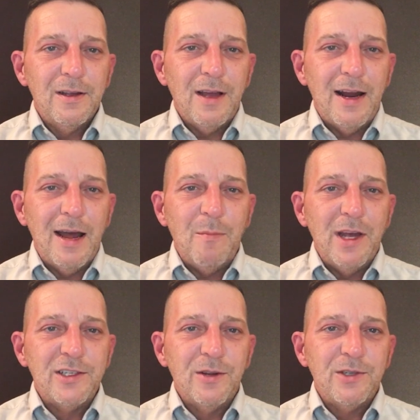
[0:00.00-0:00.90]
And that
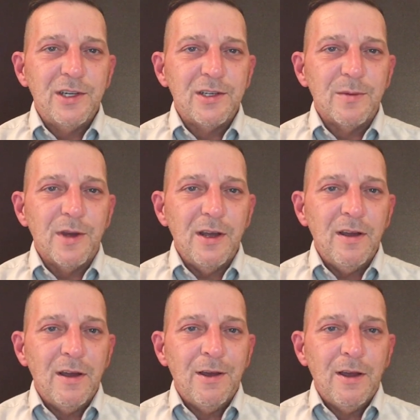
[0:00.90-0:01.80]
makes no sense to me.
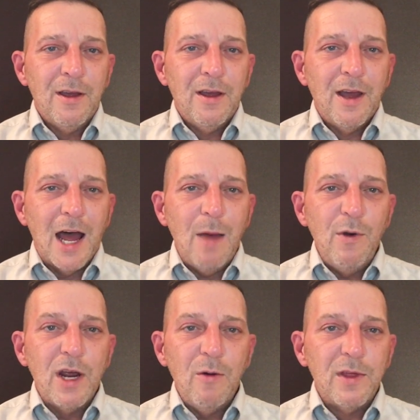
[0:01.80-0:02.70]
I'm
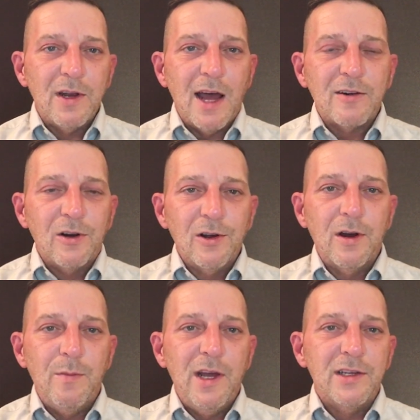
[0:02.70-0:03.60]
okay with the doctor looking
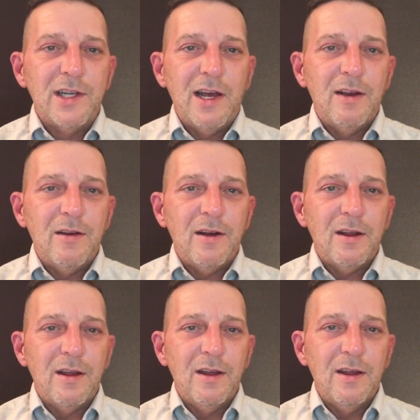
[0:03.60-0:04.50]
at me and saying,
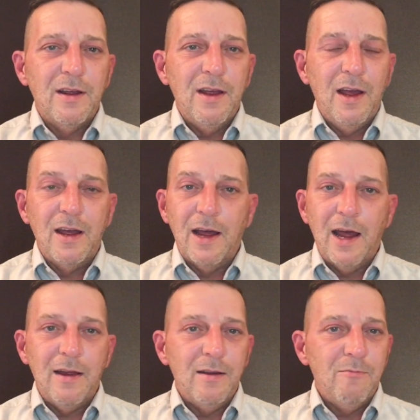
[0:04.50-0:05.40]
yeah,
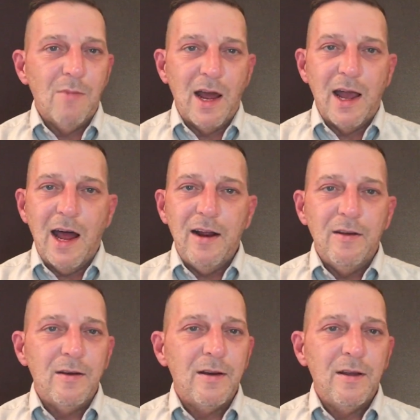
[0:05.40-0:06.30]
I got it.
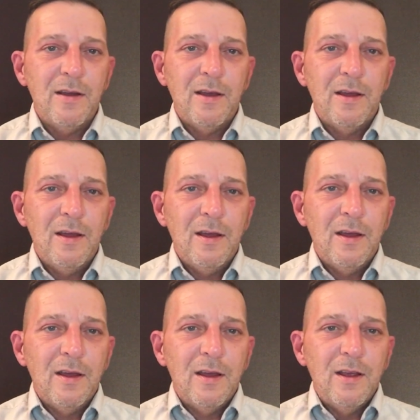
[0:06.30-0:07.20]

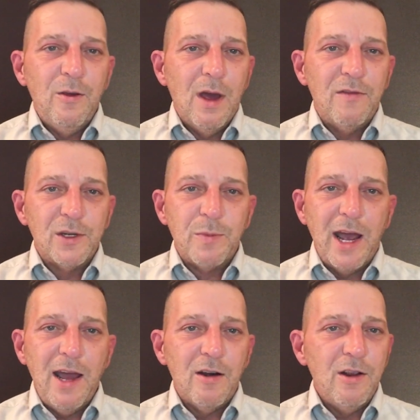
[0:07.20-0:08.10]
You have this
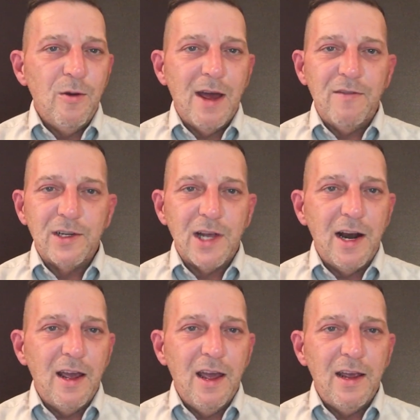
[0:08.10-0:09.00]
pain or you have this
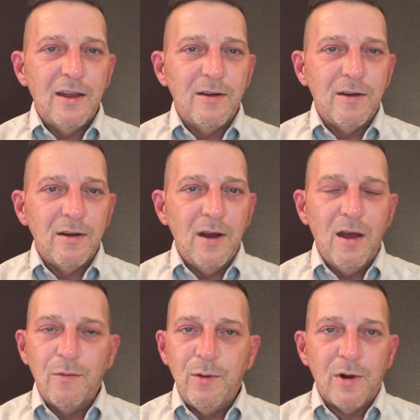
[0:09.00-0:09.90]
headache, and
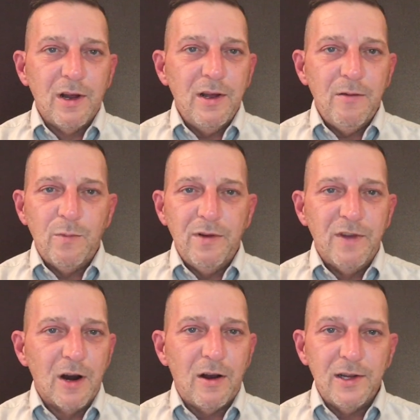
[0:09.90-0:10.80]
no, we've
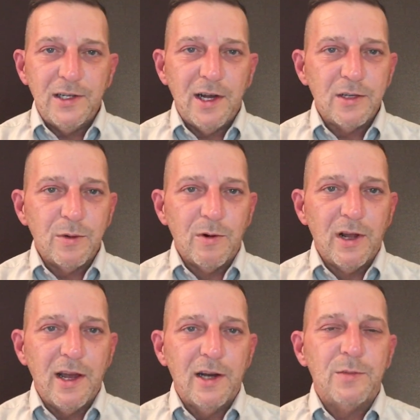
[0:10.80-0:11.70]
done all these tests. We
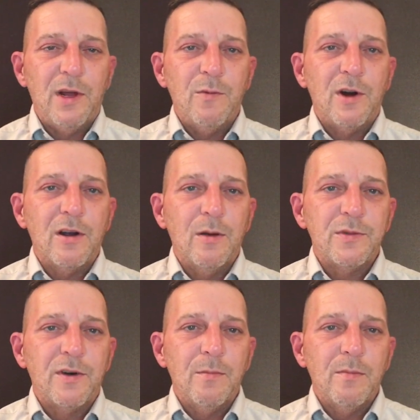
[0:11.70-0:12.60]
really can't explain where it comes
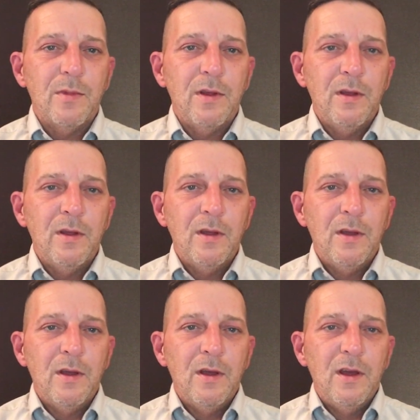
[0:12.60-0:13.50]
from.
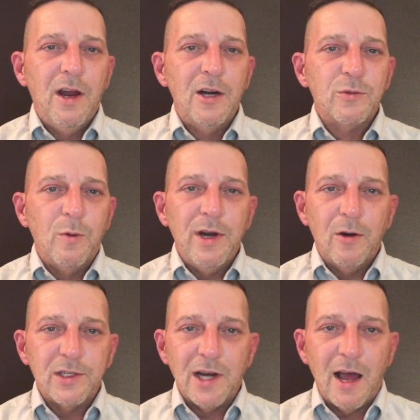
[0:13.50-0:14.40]
Here's what we know
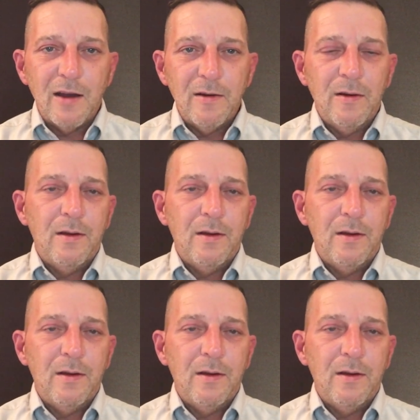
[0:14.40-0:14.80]
it's not.